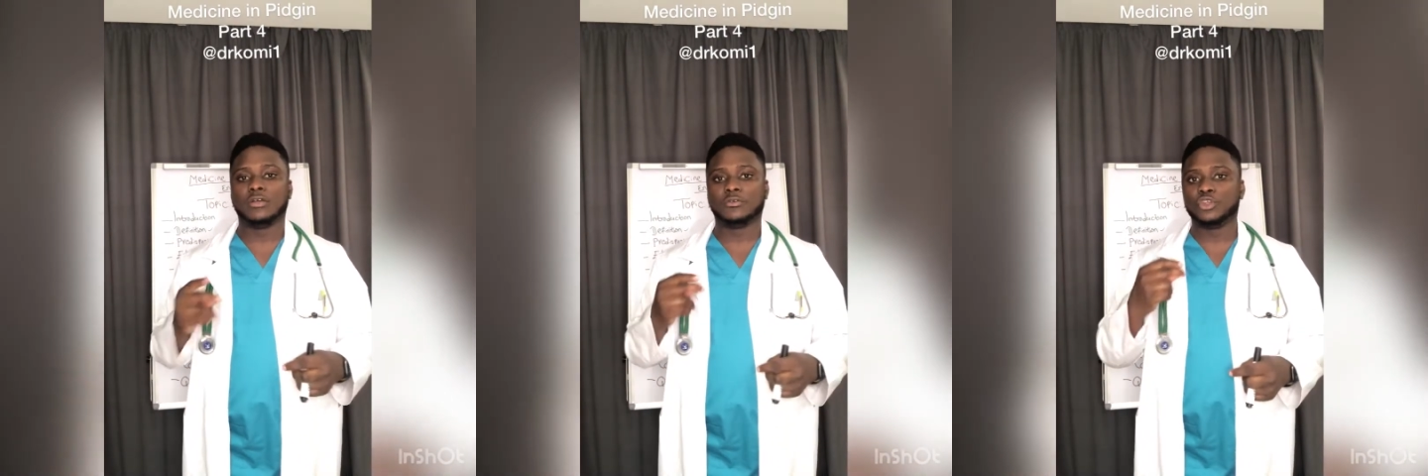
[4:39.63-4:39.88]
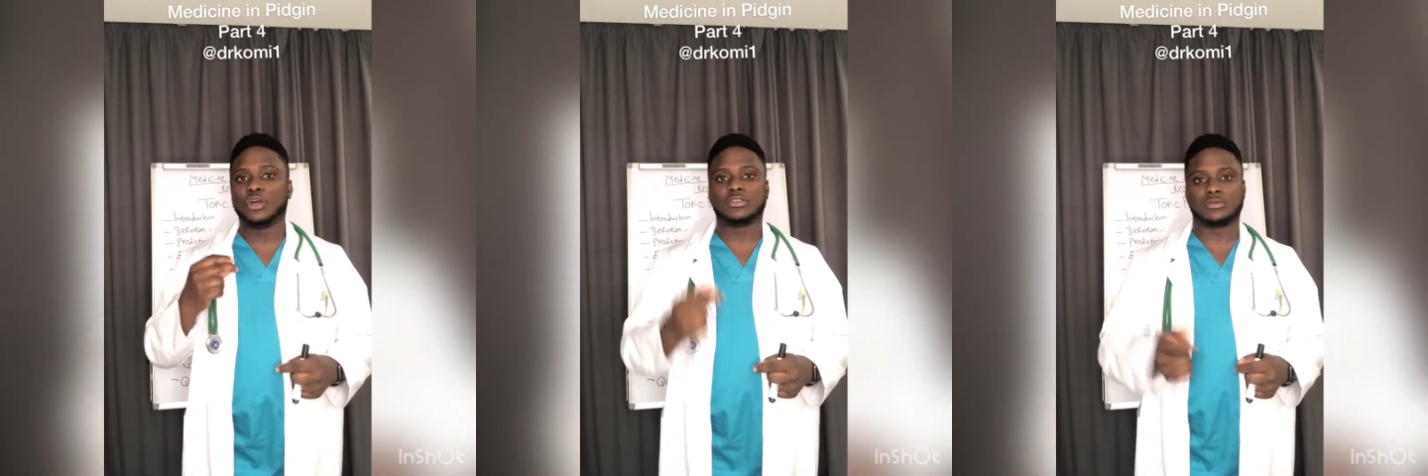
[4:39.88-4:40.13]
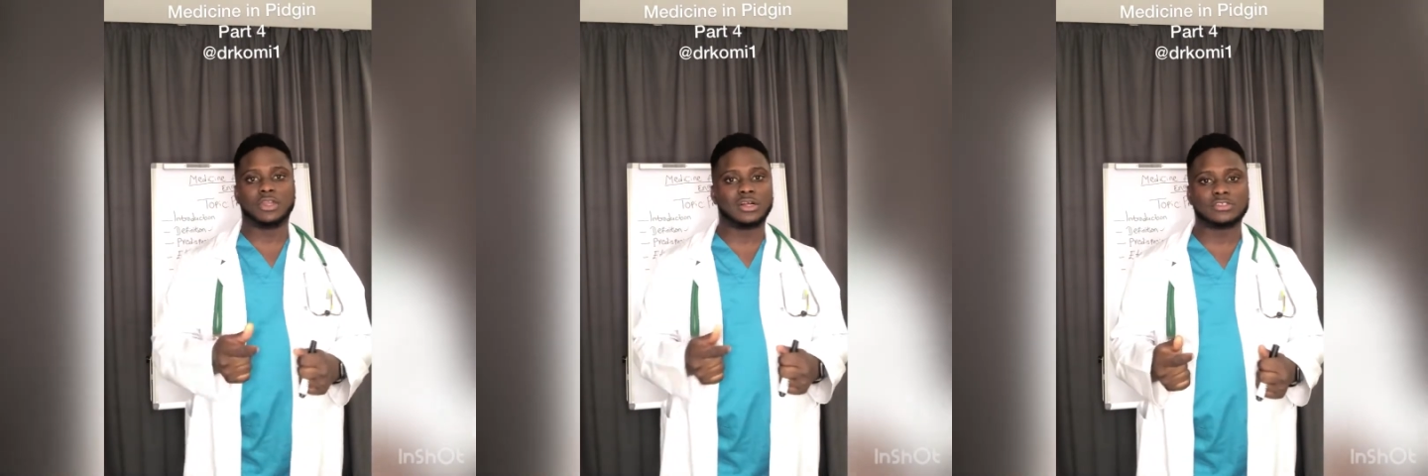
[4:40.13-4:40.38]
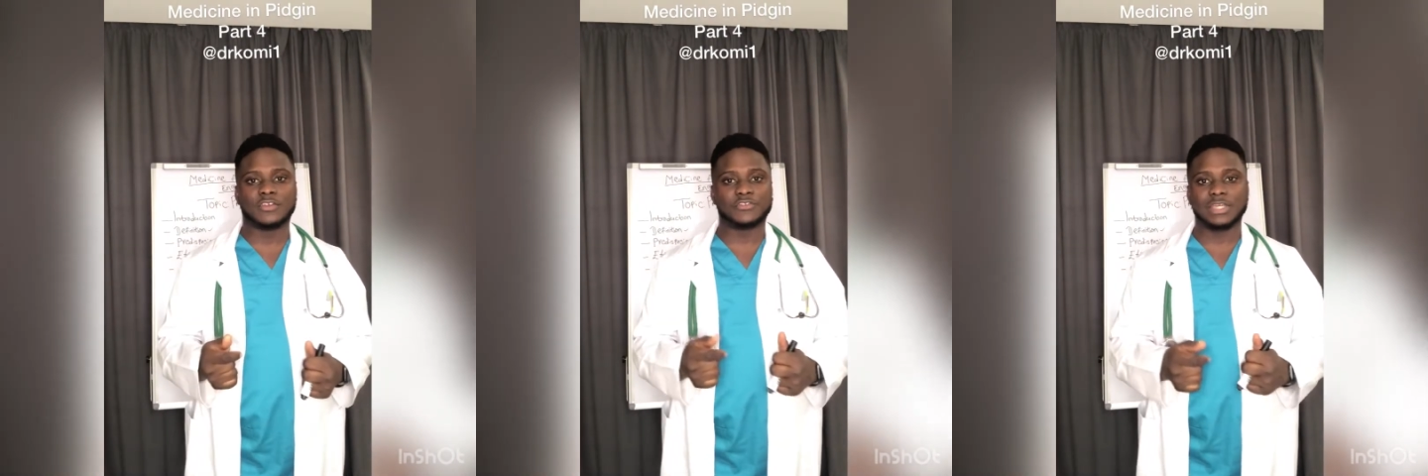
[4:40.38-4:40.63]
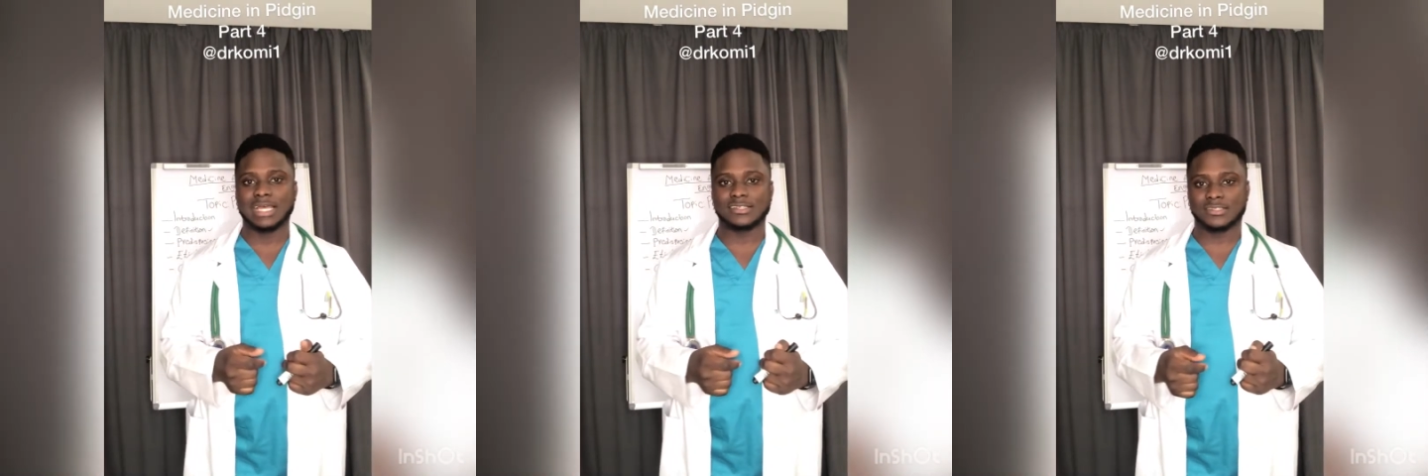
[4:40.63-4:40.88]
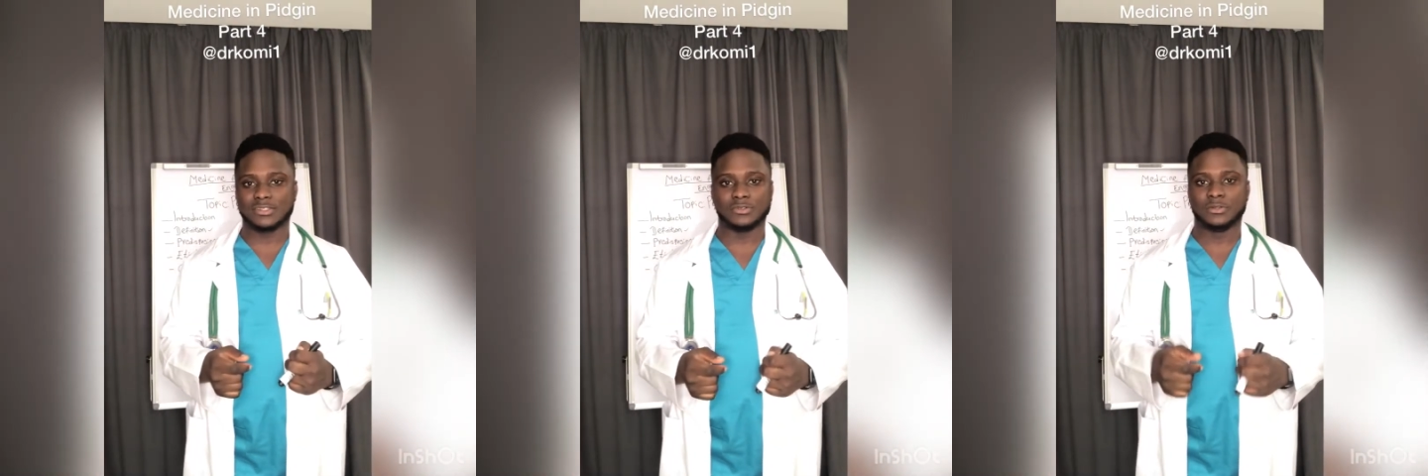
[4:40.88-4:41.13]
your doctor fee
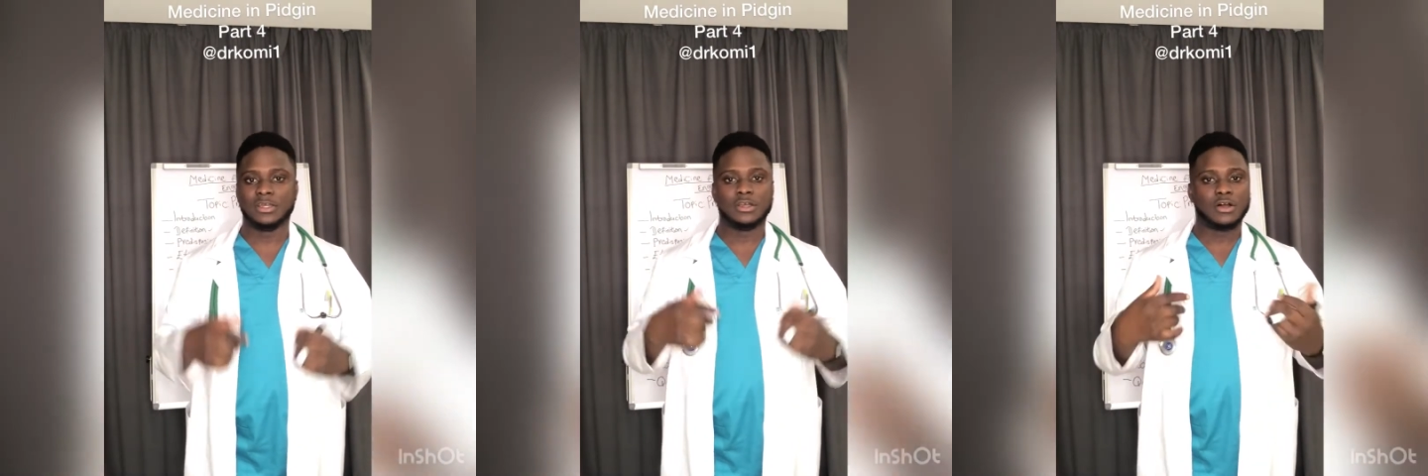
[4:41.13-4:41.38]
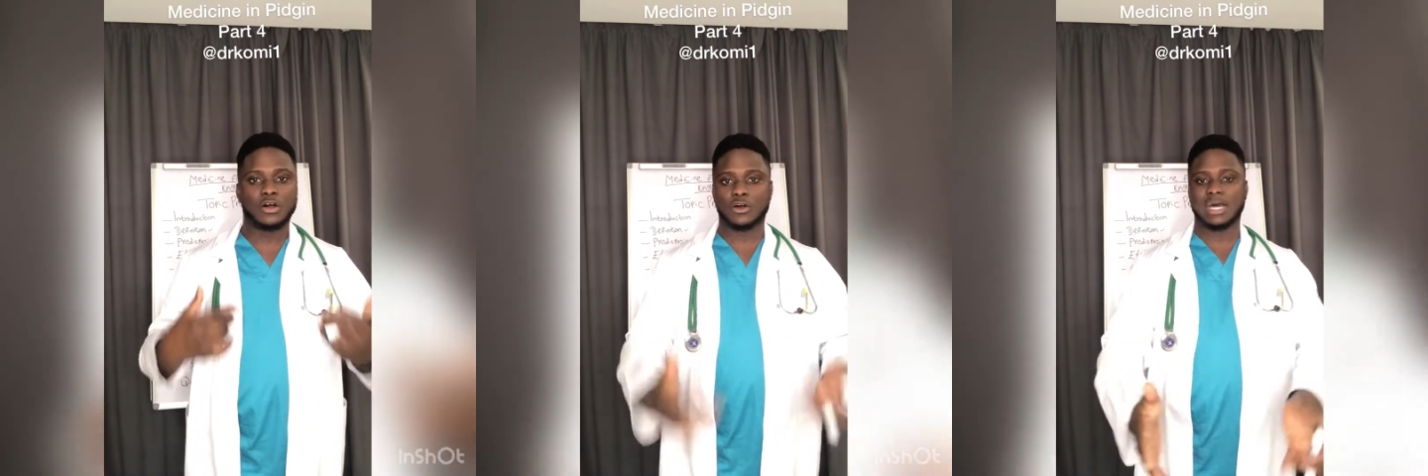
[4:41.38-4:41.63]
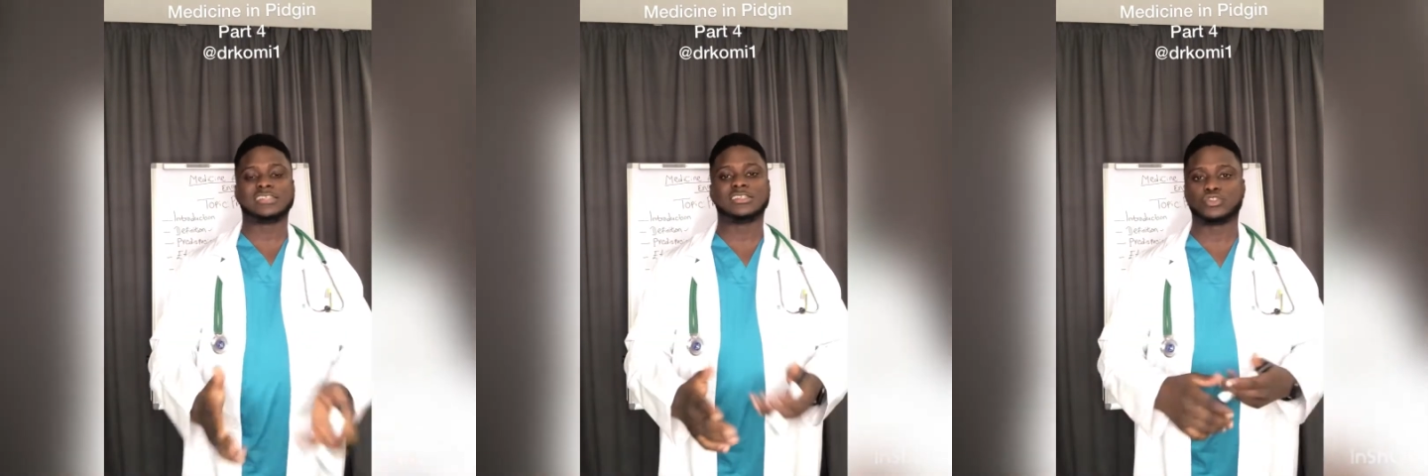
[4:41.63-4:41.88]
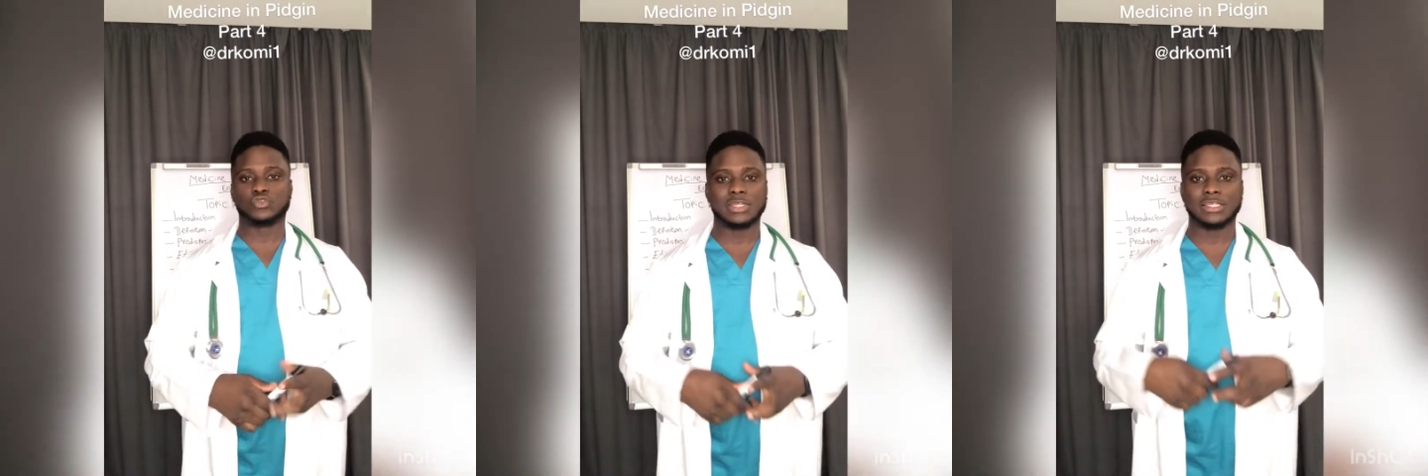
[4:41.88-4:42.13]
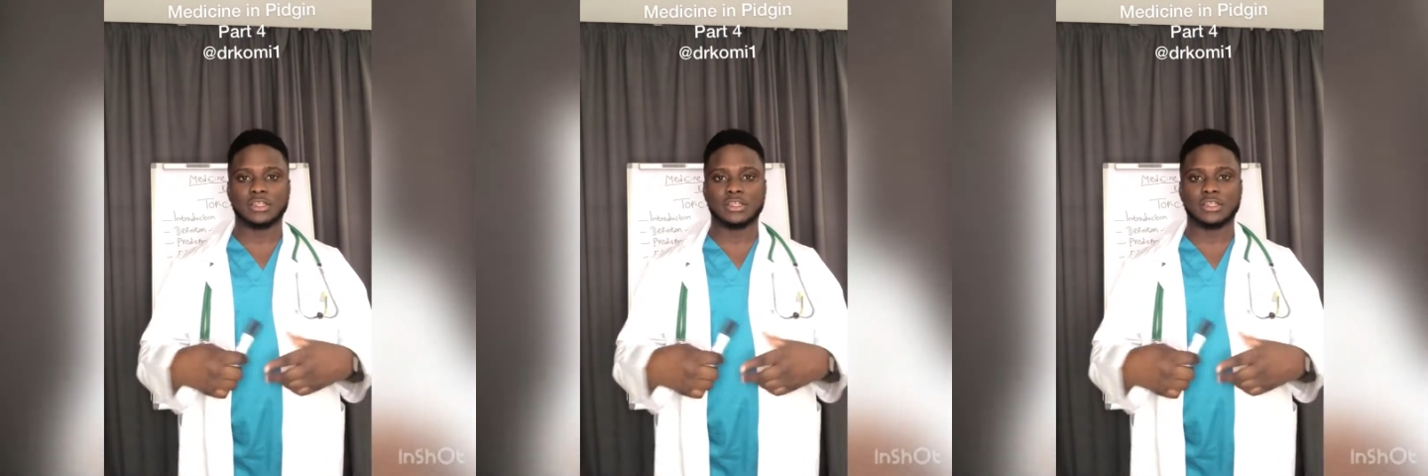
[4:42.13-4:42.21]
ask you, or as a student,